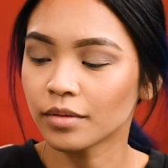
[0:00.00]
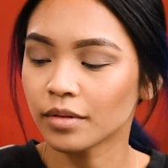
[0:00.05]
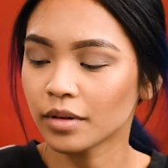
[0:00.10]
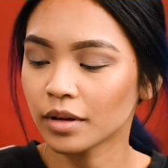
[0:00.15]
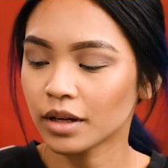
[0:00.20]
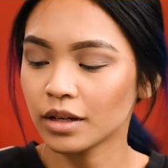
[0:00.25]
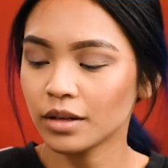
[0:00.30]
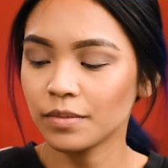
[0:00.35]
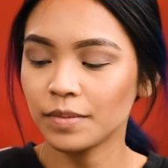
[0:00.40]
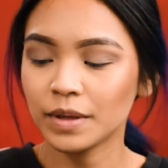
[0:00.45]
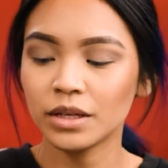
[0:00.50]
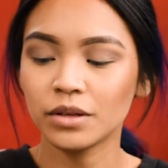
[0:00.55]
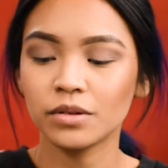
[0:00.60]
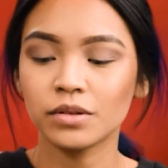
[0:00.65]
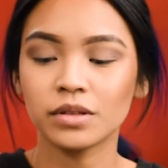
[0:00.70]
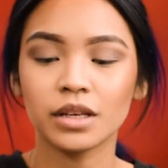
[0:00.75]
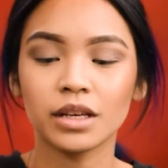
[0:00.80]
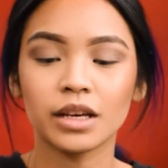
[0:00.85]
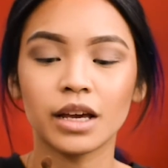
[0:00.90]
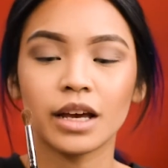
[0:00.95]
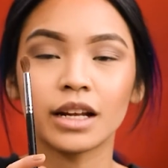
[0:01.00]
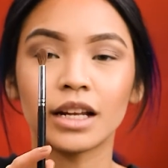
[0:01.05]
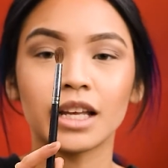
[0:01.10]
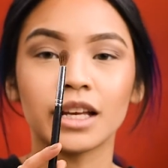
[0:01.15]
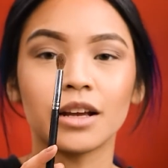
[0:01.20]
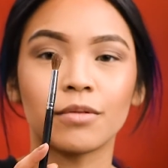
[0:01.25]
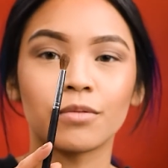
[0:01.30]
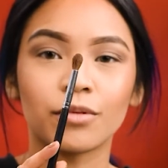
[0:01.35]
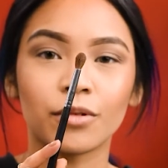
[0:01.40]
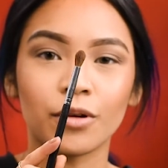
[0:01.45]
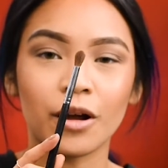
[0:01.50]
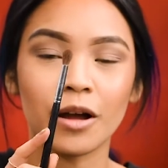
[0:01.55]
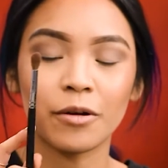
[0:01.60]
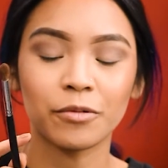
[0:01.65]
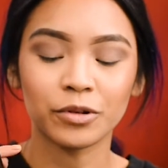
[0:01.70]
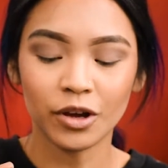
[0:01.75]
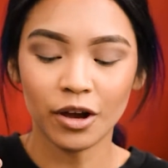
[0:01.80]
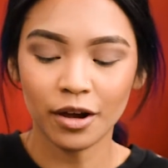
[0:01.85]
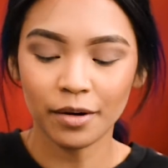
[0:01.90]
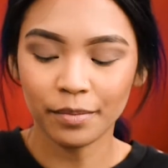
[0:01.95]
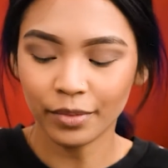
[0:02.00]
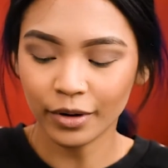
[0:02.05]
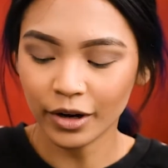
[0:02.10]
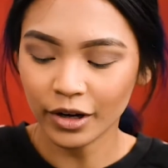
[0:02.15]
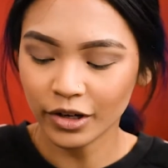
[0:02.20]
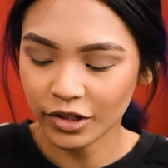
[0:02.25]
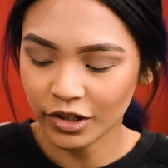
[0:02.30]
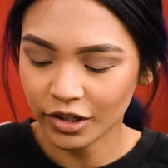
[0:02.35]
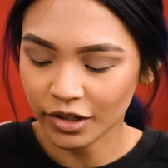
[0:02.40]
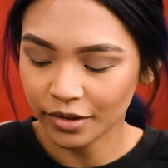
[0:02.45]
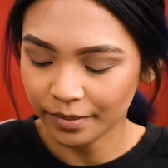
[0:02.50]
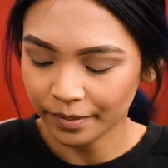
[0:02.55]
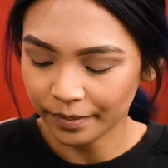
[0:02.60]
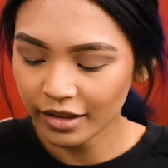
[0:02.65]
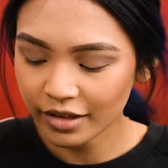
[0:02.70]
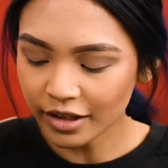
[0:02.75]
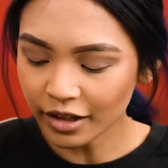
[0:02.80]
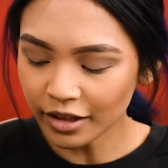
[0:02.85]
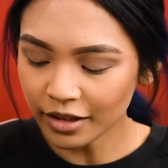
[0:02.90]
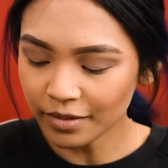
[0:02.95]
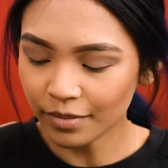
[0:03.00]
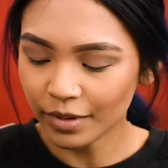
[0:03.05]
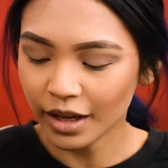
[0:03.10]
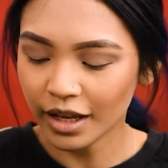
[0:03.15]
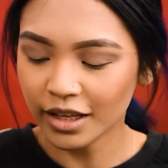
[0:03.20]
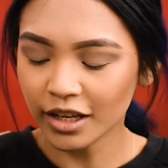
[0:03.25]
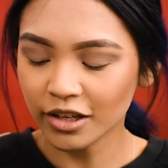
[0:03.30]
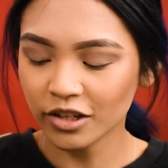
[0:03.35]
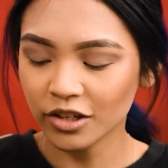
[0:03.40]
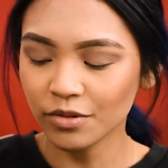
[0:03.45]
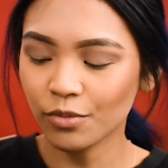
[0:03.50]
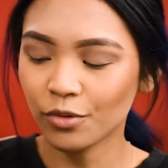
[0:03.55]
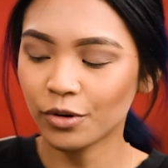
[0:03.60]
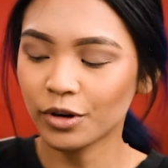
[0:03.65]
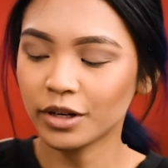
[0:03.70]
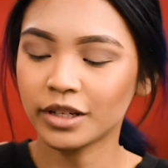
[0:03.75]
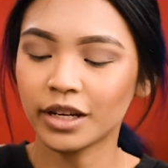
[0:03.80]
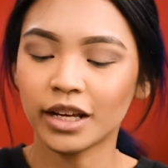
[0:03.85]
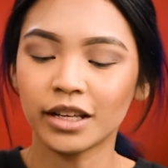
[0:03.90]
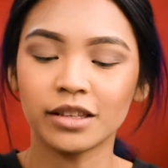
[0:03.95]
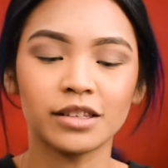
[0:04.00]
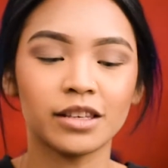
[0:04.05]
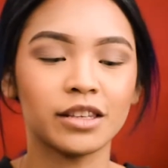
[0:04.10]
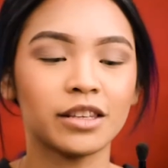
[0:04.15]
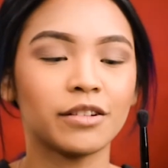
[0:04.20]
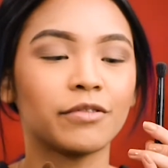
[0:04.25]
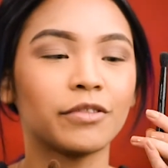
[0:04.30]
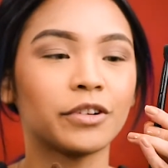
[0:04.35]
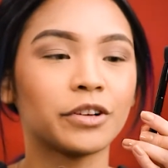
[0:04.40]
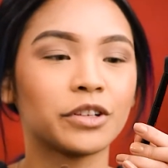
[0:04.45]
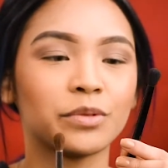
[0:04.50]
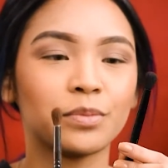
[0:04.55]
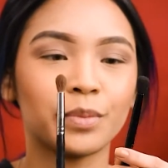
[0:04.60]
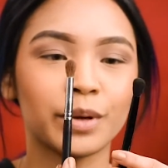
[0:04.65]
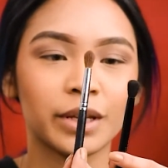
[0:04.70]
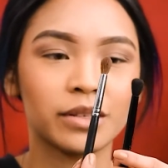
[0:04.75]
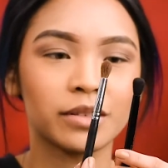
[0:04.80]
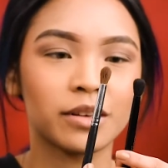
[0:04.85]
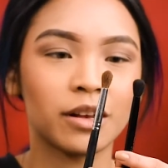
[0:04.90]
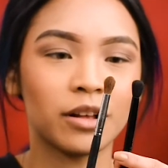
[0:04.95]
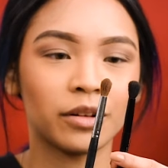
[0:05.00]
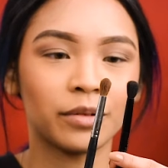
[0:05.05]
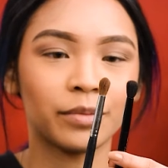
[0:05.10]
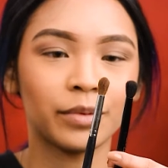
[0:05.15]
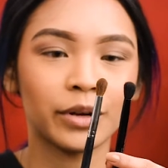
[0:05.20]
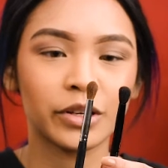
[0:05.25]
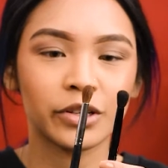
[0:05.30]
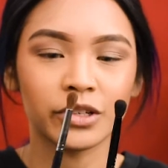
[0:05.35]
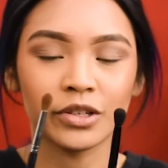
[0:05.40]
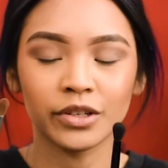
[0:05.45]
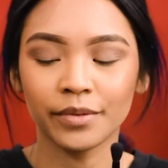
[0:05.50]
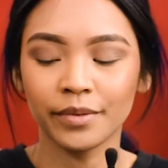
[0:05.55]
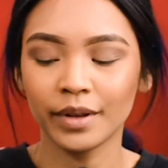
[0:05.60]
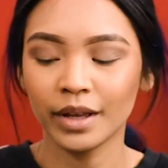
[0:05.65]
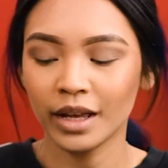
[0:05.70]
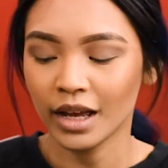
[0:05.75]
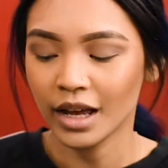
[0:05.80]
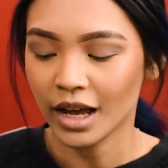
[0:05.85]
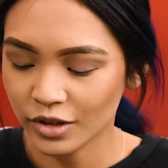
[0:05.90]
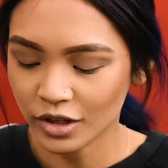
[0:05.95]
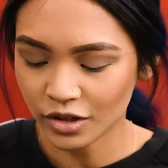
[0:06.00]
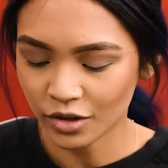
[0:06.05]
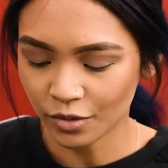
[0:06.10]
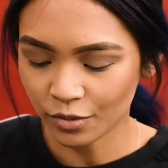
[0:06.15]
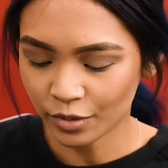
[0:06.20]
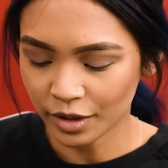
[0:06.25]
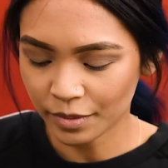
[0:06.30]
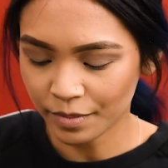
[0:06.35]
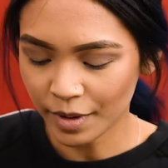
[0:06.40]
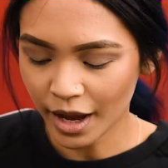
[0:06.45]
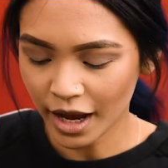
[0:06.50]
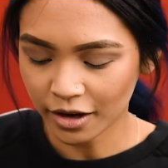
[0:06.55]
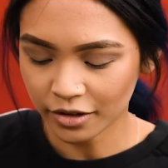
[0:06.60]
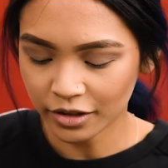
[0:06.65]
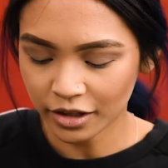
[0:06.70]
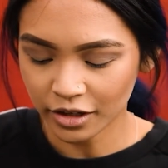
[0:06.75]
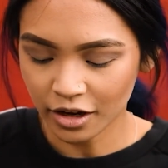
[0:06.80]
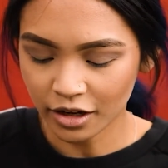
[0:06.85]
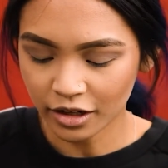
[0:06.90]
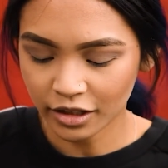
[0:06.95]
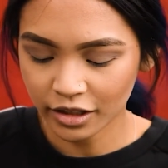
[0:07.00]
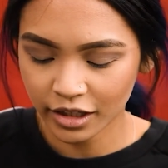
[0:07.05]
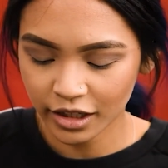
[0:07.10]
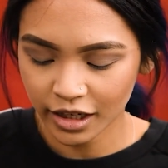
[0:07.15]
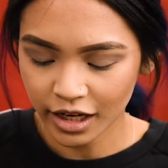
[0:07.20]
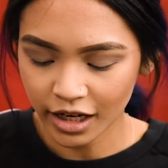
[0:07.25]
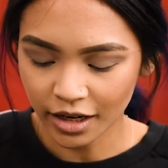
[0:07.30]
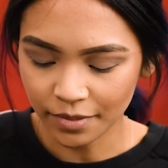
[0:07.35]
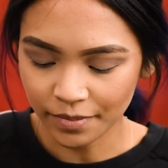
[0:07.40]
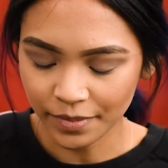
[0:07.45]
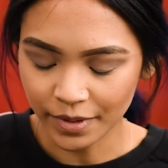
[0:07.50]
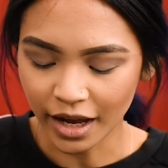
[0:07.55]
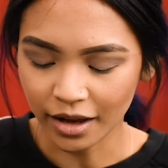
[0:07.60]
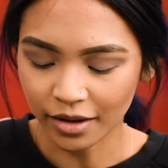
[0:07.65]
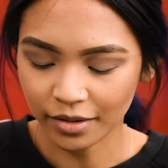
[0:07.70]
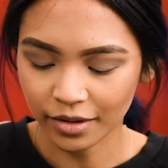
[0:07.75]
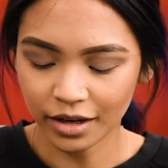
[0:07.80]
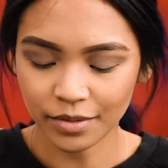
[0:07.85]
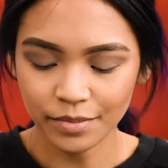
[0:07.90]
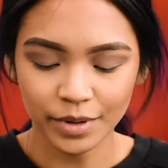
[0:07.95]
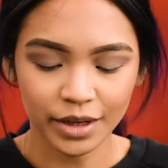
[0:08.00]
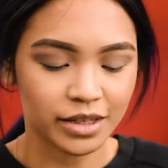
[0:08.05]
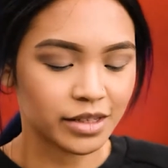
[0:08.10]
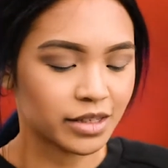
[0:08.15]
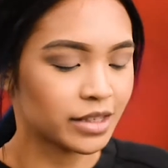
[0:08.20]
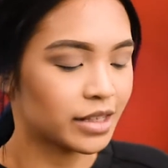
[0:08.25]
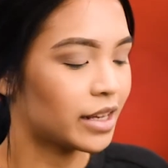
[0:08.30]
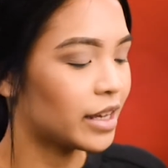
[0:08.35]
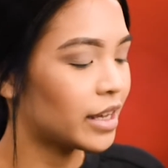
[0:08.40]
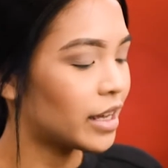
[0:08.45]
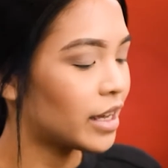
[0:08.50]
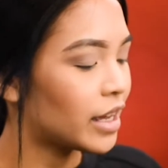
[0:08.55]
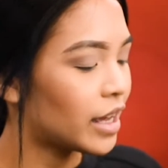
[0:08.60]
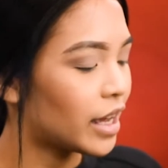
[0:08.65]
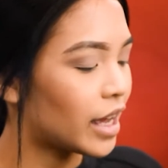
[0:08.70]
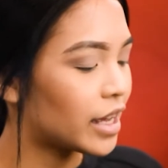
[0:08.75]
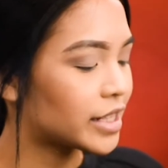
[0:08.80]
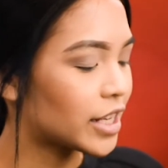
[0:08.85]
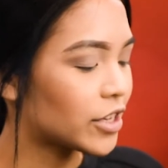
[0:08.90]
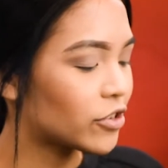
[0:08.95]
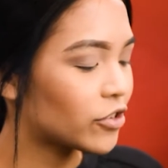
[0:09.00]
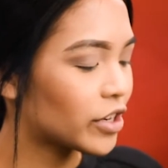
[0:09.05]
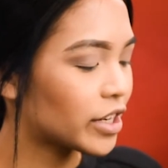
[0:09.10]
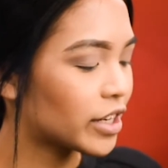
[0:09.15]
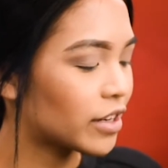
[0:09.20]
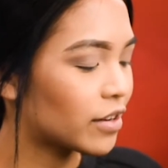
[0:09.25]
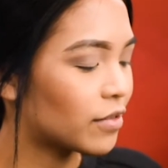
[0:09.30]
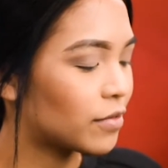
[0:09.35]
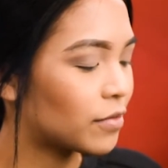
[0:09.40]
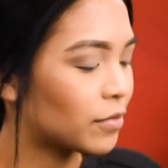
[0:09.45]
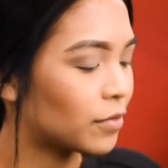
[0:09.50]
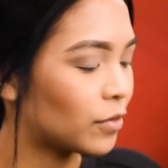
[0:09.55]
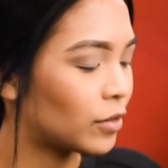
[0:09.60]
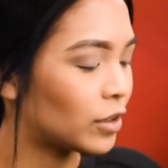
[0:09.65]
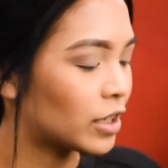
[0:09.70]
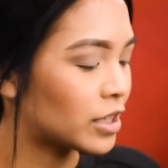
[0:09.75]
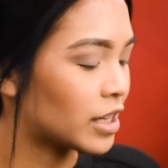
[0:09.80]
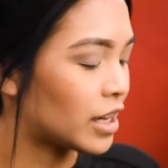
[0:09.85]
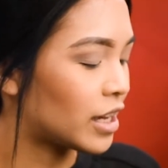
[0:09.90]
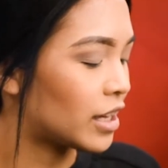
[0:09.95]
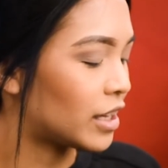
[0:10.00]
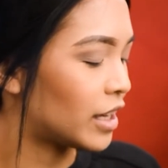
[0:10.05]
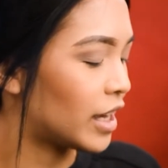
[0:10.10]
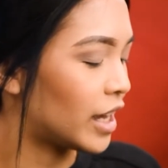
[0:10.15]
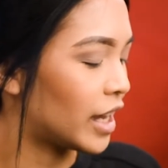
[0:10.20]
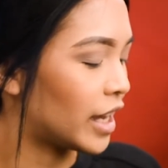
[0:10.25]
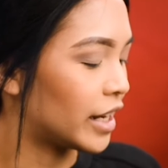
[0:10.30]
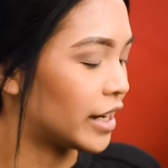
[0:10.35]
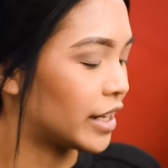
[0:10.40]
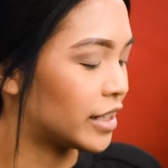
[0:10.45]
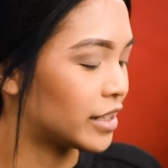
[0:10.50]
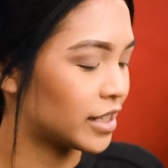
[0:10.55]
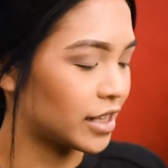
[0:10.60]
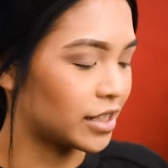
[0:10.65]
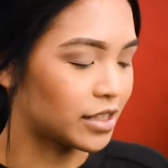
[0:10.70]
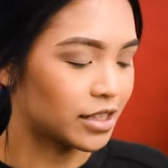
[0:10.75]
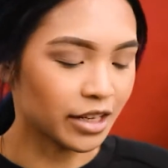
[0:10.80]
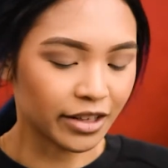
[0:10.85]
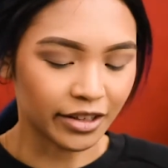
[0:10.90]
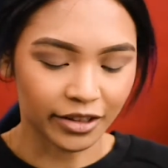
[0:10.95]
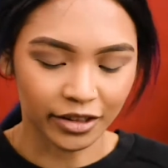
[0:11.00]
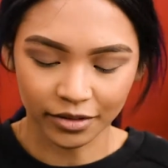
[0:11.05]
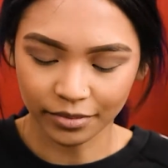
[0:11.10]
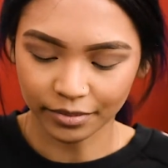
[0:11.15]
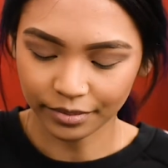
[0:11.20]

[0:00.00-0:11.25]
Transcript: I'm going to be using kind of like a round top brush. Still, it's actually more dense than the first base color brush, just to really pack on the color. And then yeah, I'm going to mix Eccentric, Volatile, and incense together.